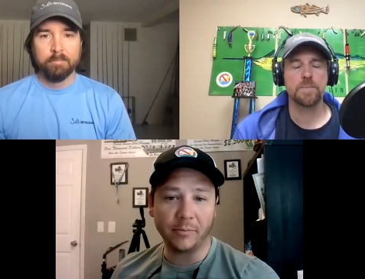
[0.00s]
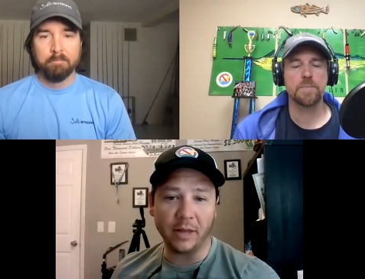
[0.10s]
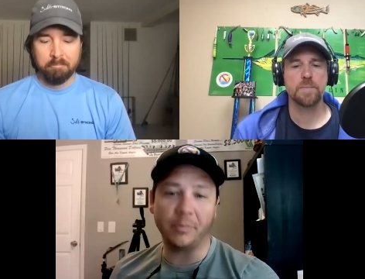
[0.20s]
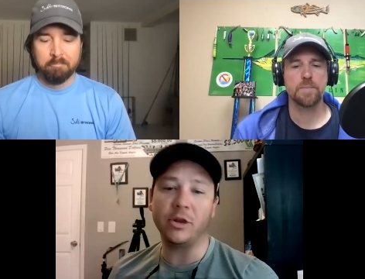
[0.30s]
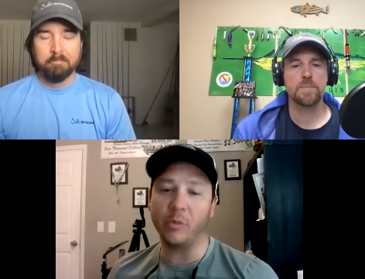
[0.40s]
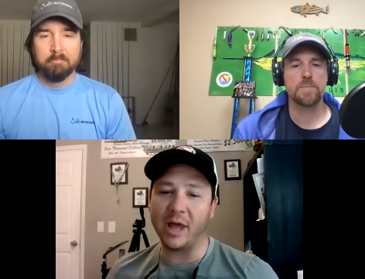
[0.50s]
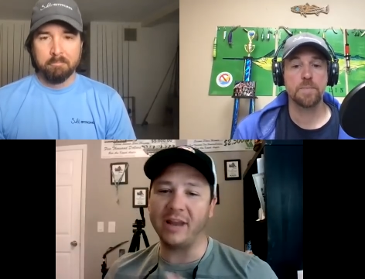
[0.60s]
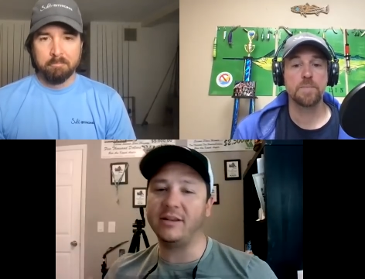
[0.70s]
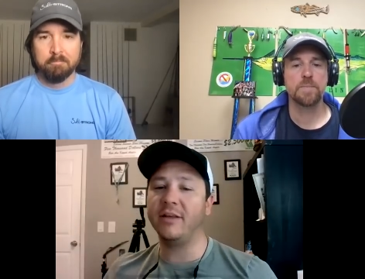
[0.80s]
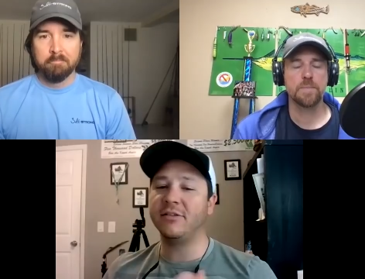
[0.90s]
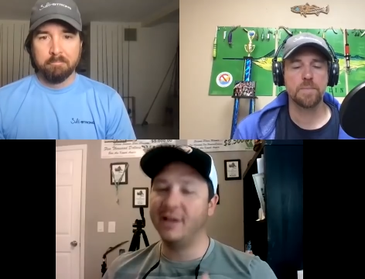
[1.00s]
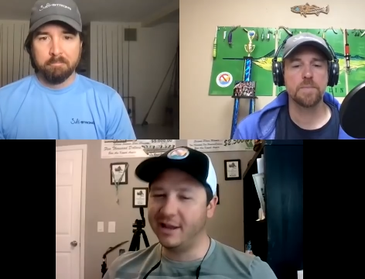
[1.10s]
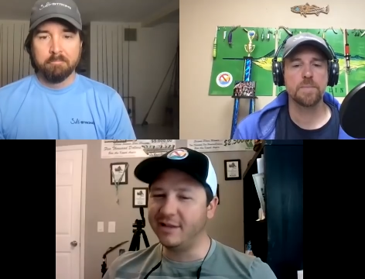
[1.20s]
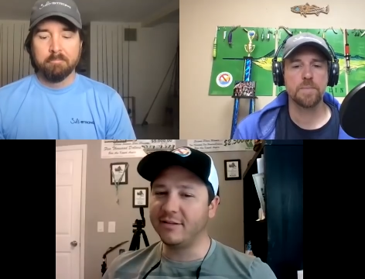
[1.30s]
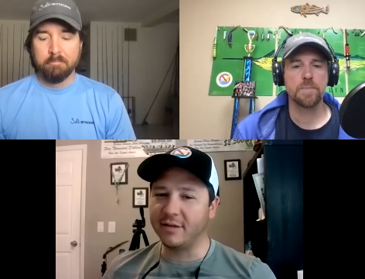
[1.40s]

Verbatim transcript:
Speaker 1: Eh, but you're right. It does. So